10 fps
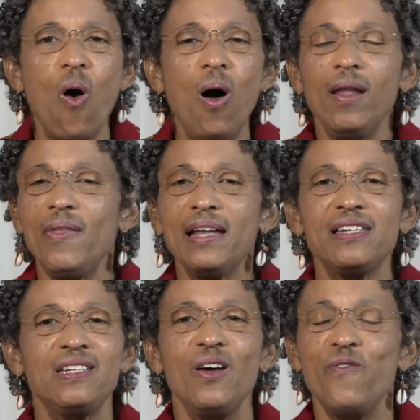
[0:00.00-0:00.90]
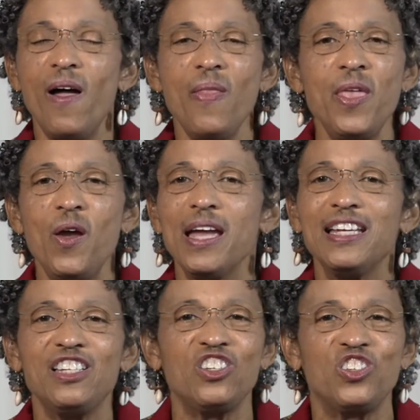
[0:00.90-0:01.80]
All of that stuff out there,
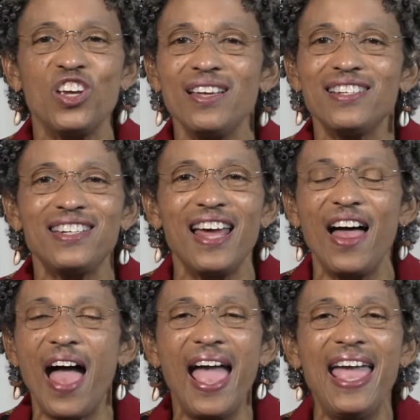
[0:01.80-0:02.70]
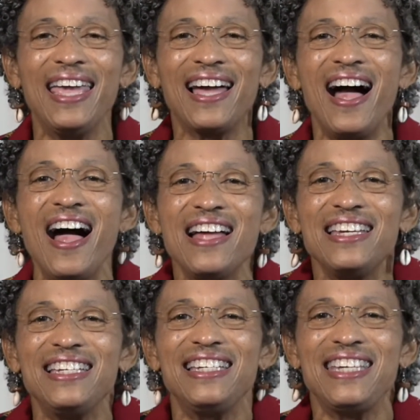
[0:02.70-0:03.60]
it's just a
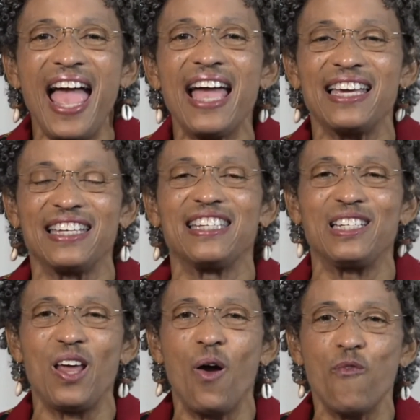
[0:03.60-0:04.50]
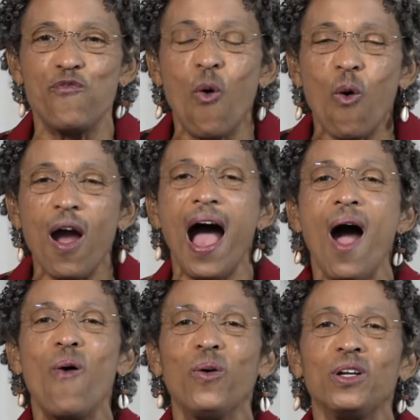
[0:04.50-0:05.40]
context for
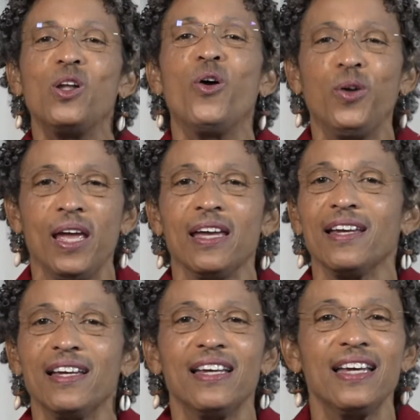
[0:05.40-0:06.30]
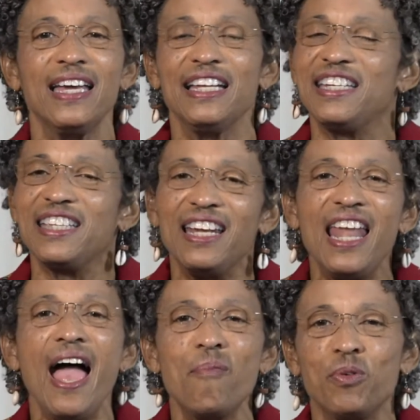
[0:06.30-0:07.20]
our learning. It's the
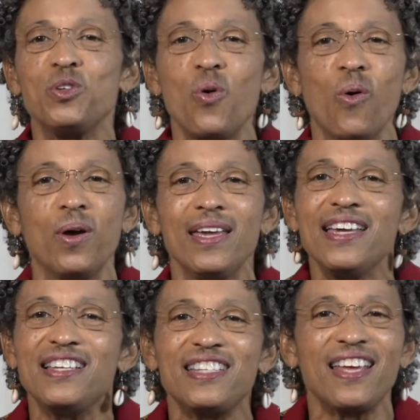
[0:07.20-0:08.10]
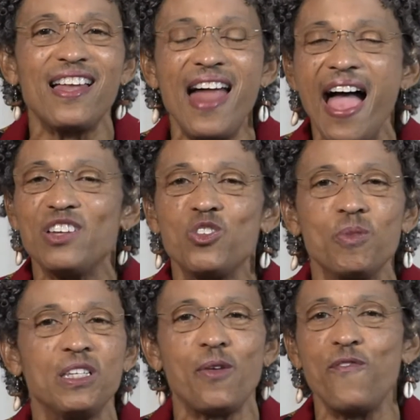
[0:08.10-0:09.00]
laboratory, it's the
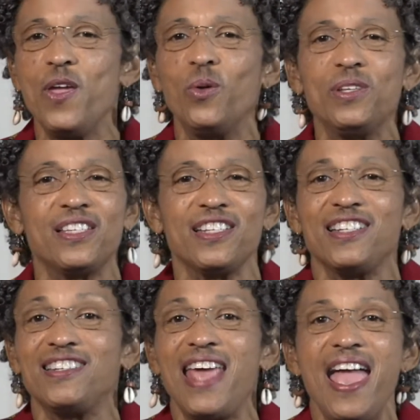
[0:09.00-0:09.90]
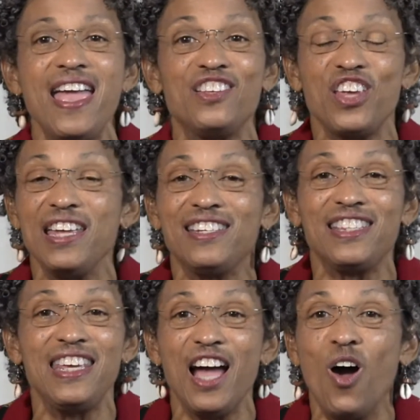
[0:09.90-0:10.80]
classroom, it's the field, it's the stage,
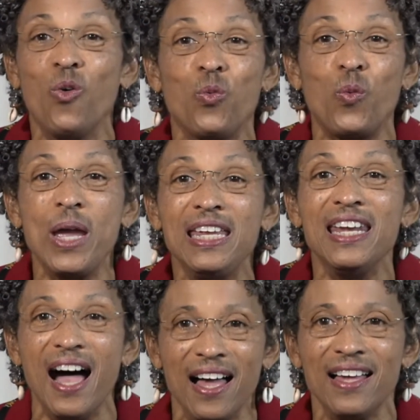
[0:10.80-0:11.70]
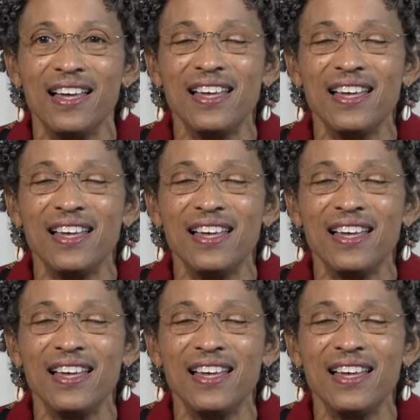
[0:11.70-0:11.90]
it's the arena.